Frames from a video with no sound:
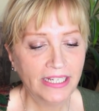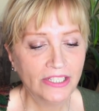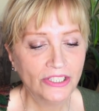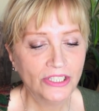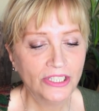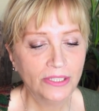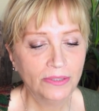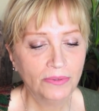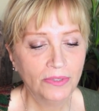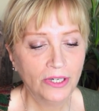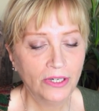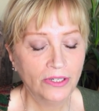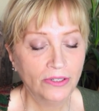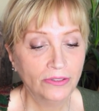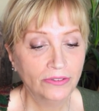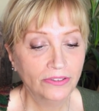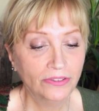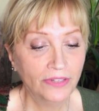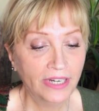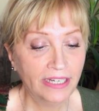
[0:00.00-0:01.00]
she
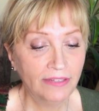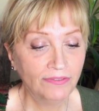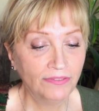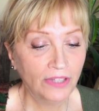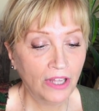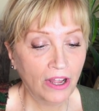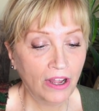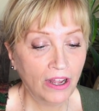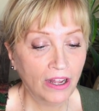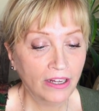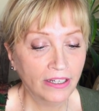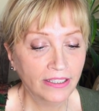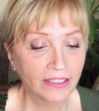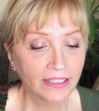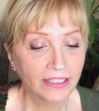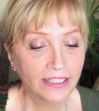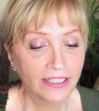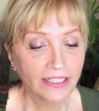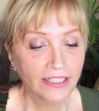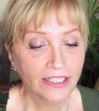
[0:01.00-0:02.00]
wrote, great vlog.
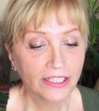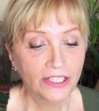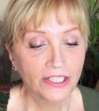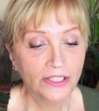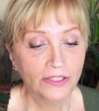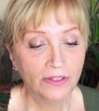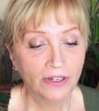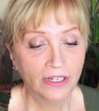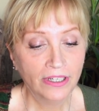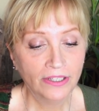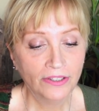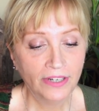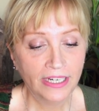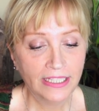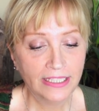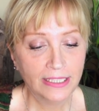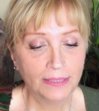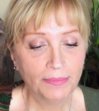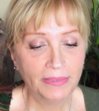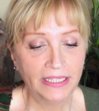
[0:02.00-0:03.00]
You are a
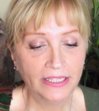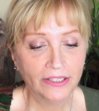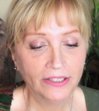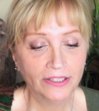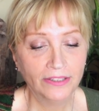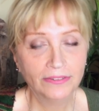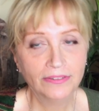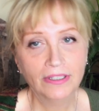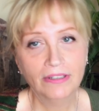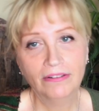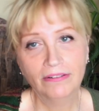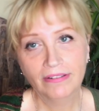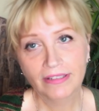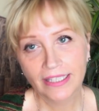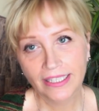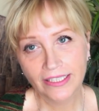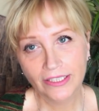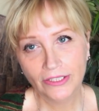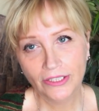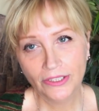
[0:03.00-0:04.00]
great speaker. Oh,
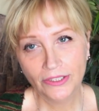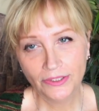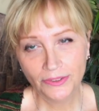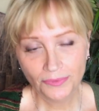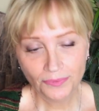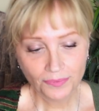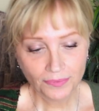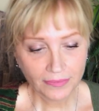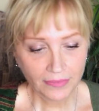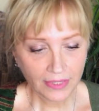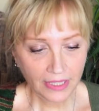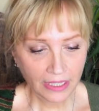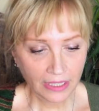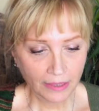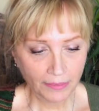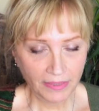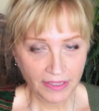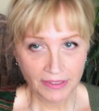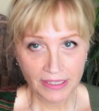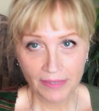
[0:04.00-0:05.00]
thank you.
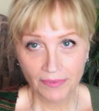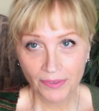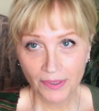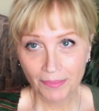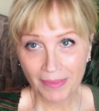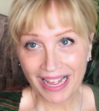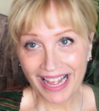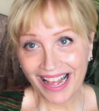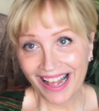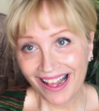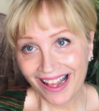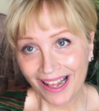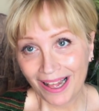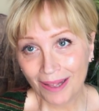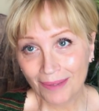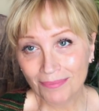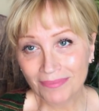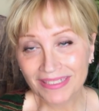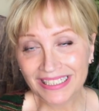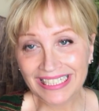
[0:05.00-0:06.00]
Except for my
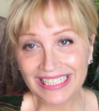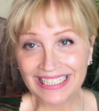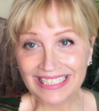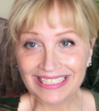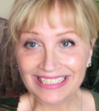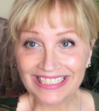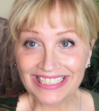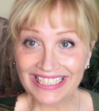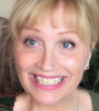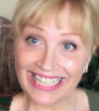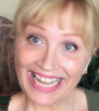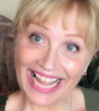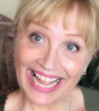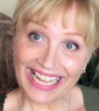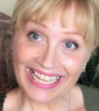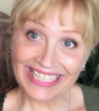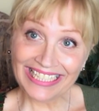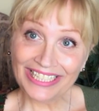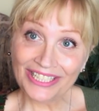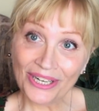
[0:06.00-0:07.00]
and
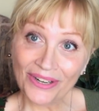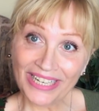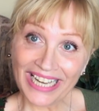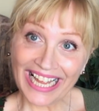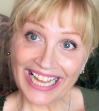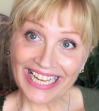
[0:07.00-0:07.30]
like, and